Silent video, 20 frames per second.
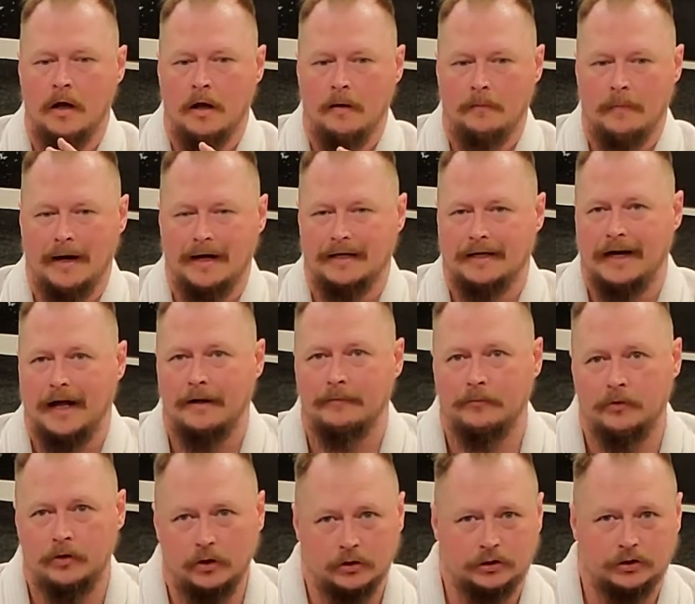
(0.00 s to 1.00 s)
by the time
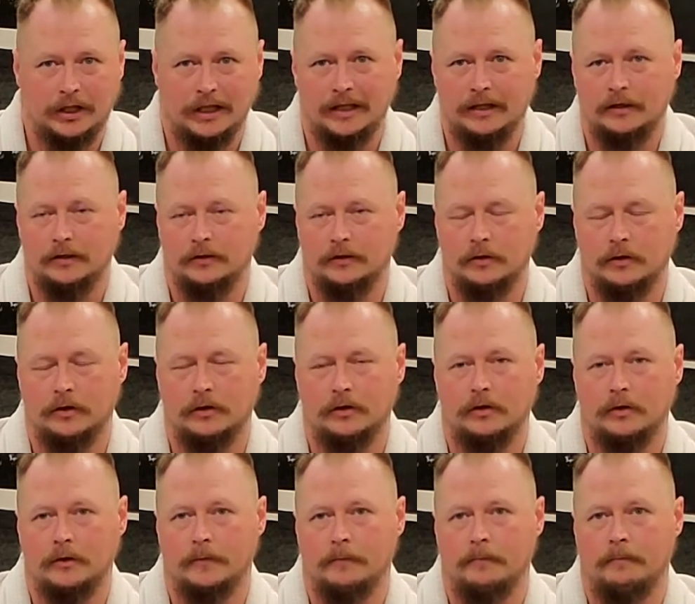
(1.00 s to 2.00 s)

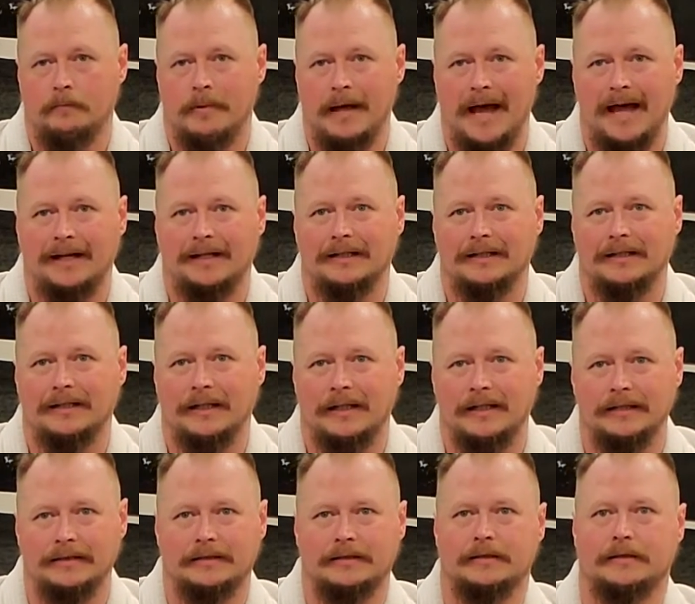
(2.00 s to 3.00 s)
your back
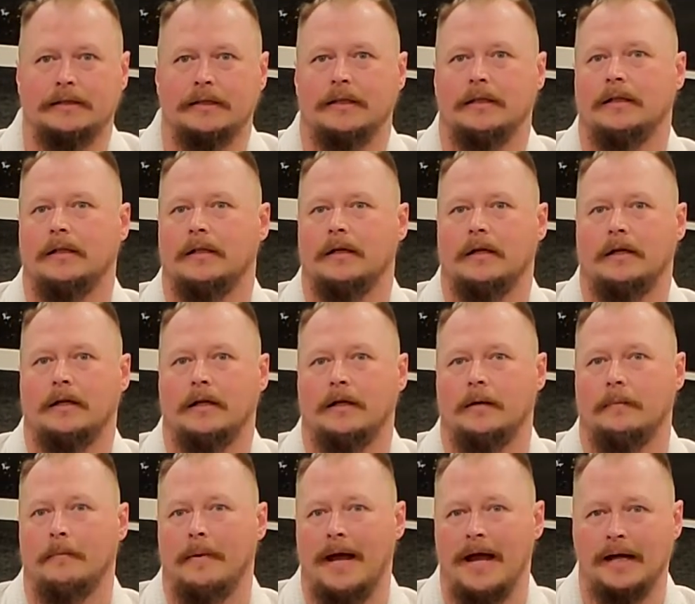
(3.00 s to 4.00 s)
hits the
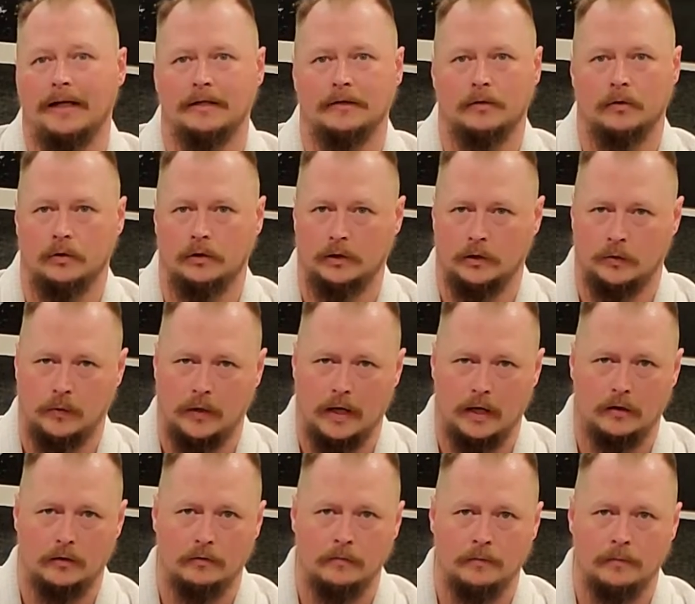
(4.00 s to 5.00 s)
mat or the
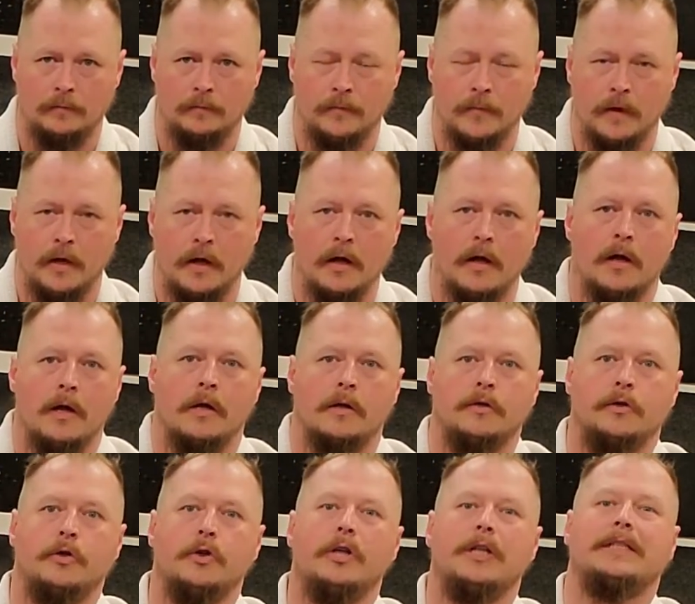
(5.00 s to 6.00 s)
ground,
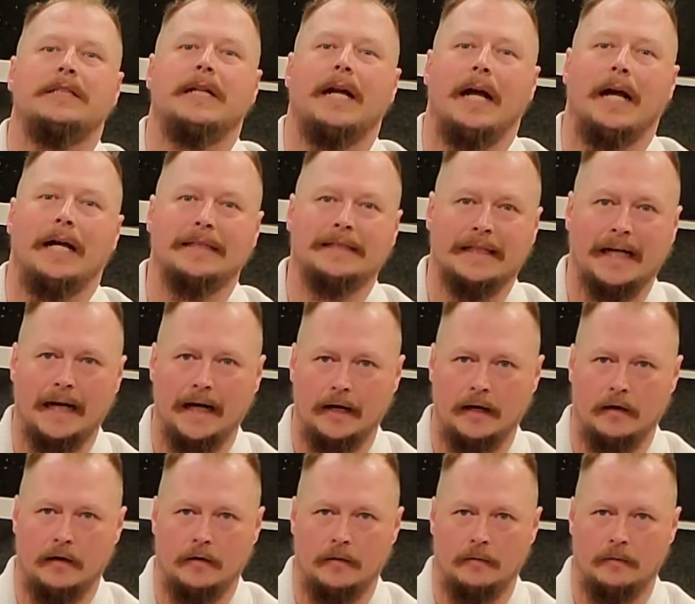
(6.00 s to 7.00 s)
you need to
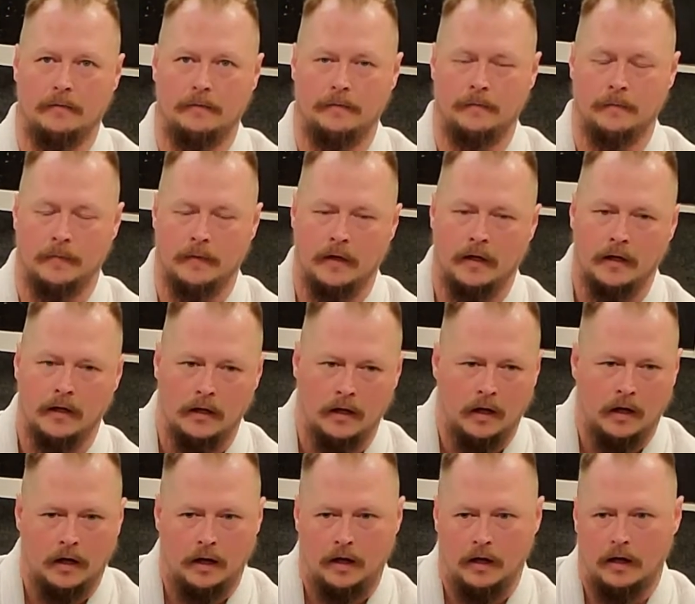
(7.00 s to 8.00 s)
exhale.
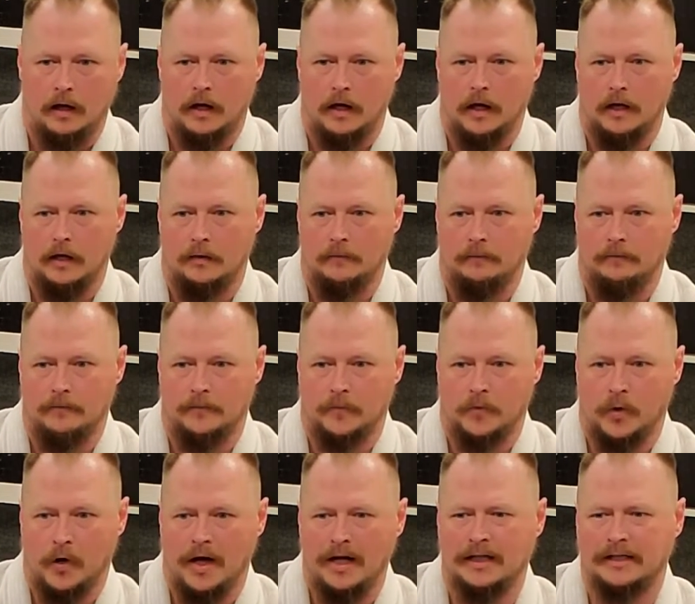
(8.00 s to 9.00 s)

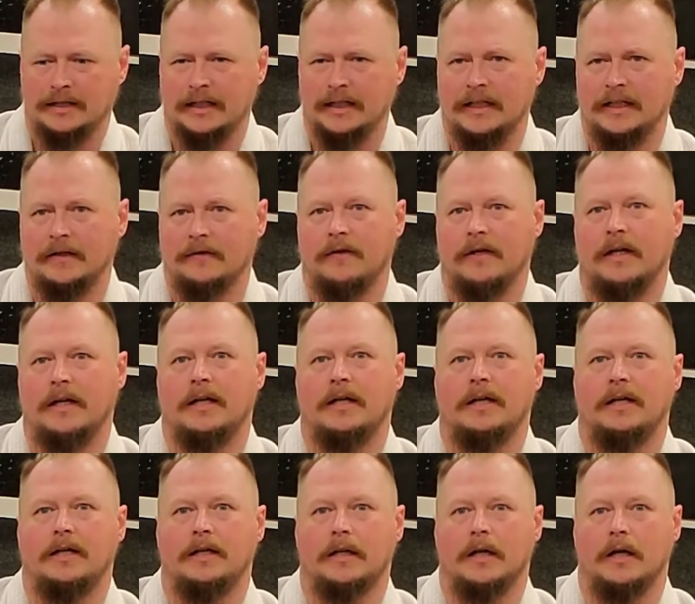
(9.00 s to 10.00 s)
Try to think of
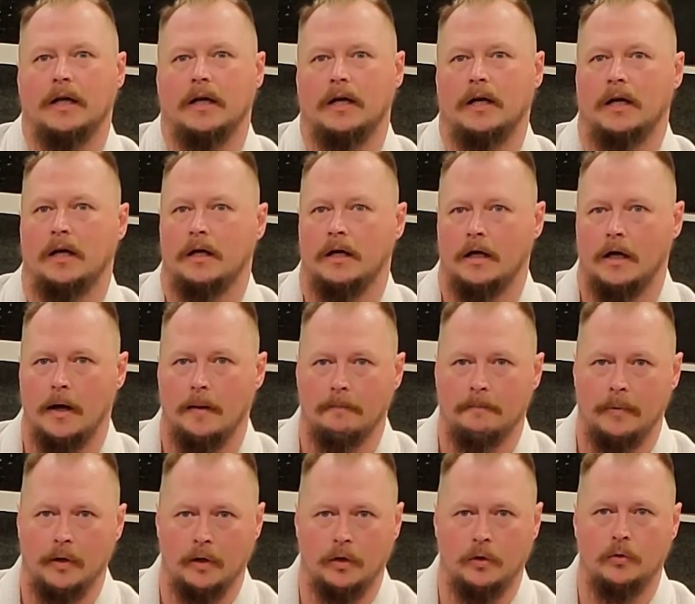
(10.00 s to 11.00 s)
a
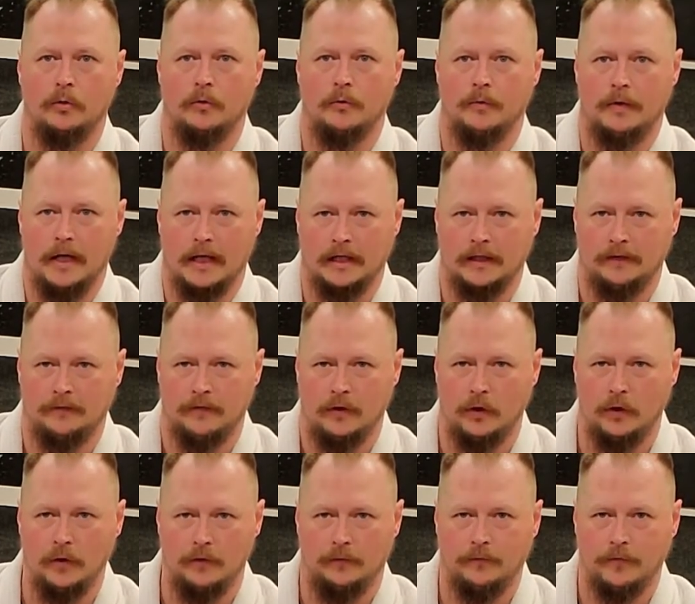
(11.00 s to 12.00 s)
balloon that is
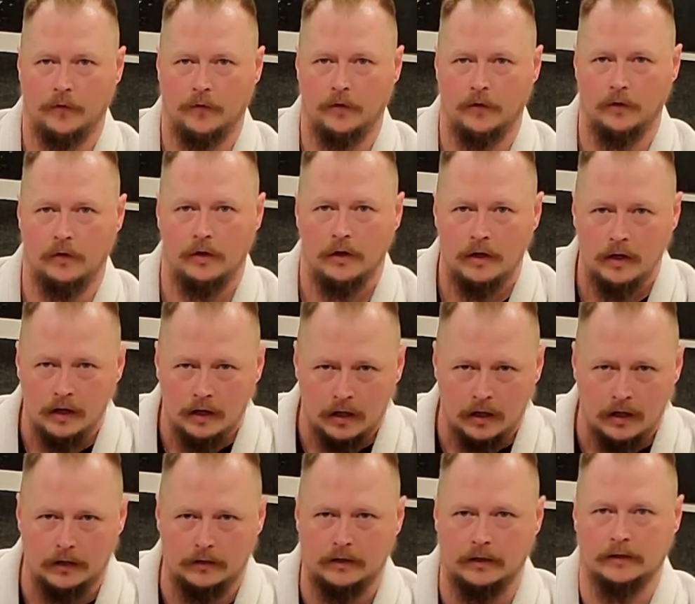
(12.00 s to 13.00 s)
very full,
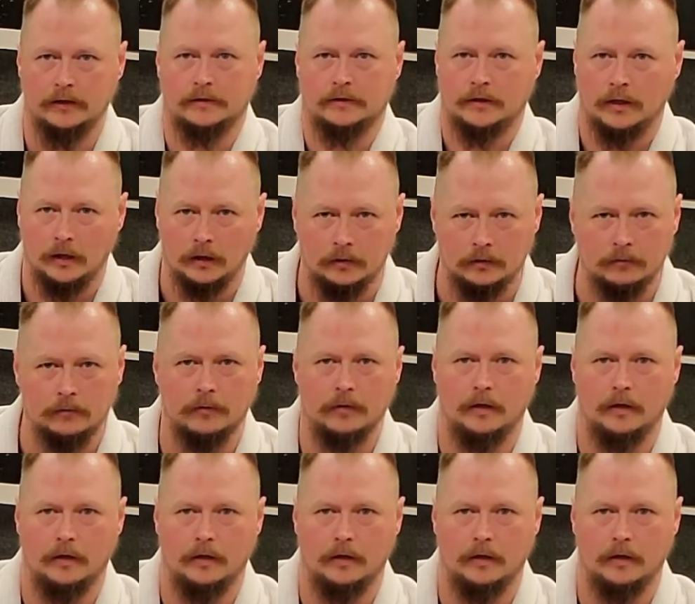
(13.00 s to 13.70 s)
and then you start